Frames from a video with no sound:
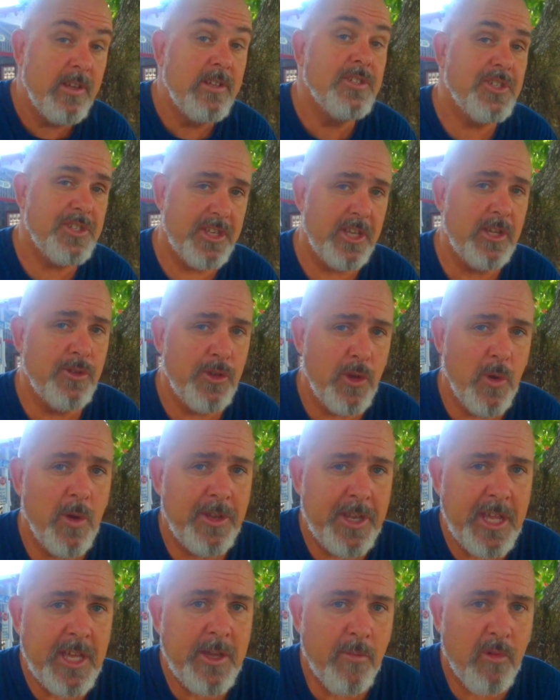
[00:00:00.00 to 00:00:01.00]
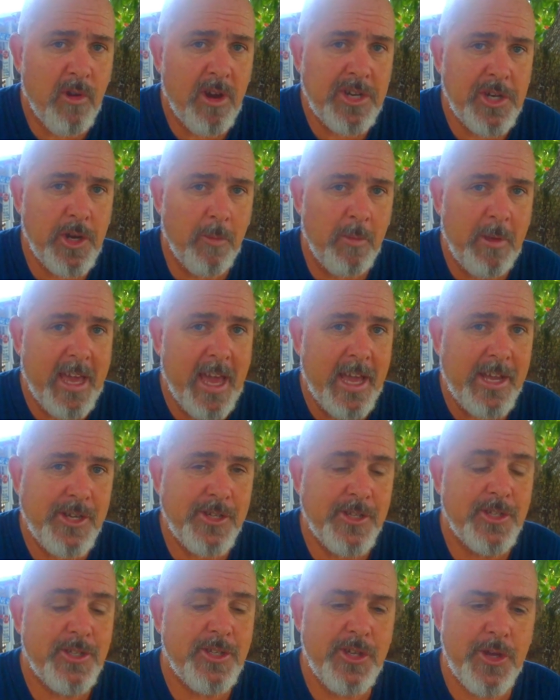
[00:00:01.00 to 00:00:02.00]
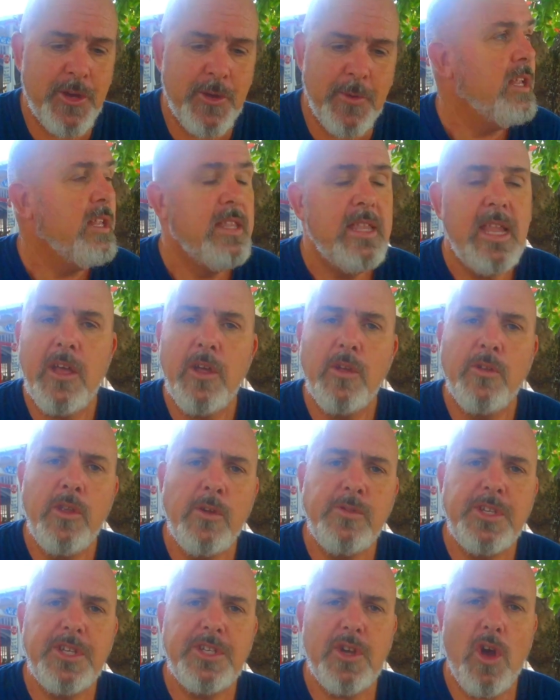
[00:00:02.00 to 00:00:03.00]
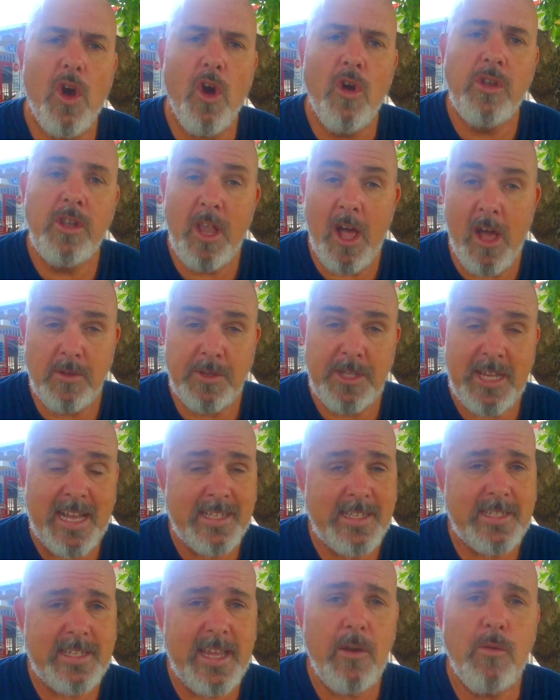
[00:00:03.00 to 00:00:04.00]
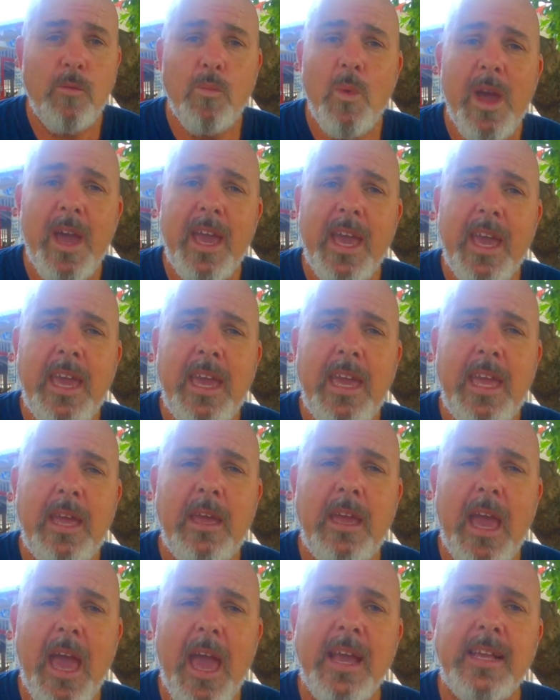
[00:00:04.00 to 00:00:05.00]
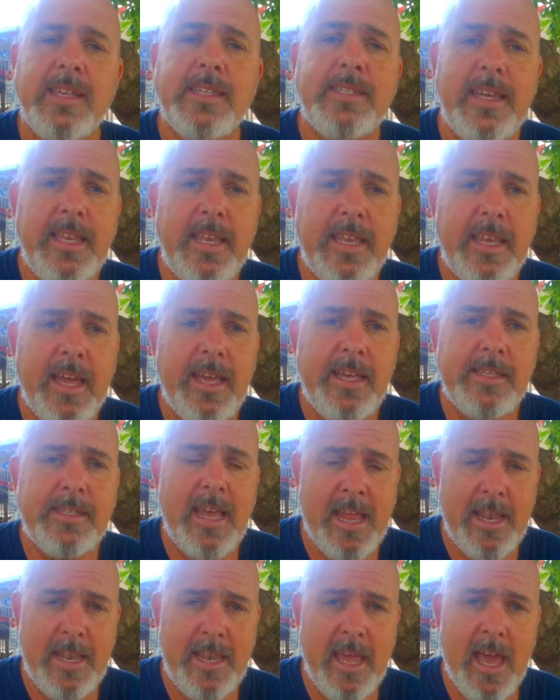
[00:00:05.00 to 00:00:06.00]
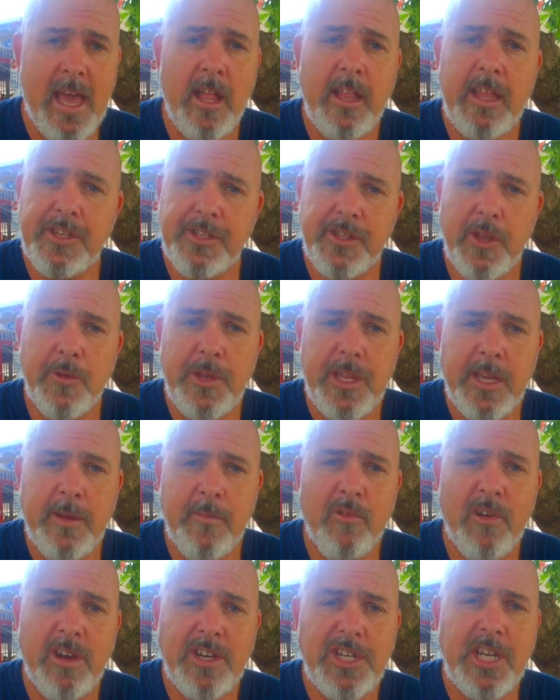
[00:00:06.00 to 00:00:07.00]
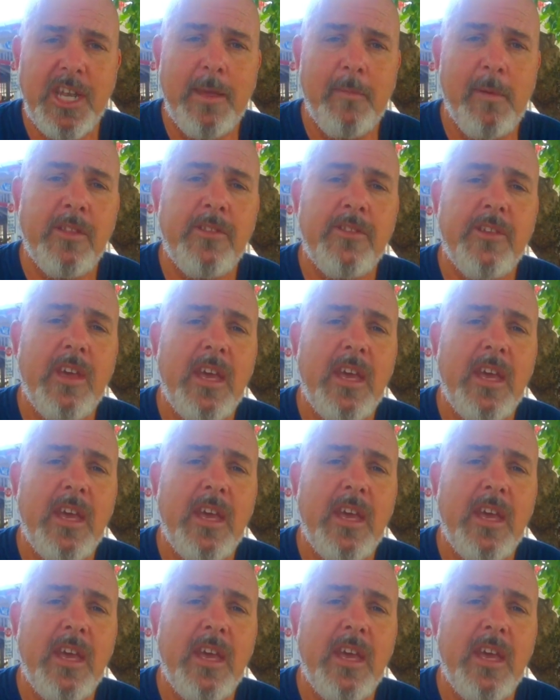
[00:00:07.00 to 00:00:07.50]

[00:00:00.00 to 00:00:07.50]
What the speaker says: still do our decompression obligations too. Now you'll notice on Lyell's handset, where he exceeded his NDL, his no decompression limit,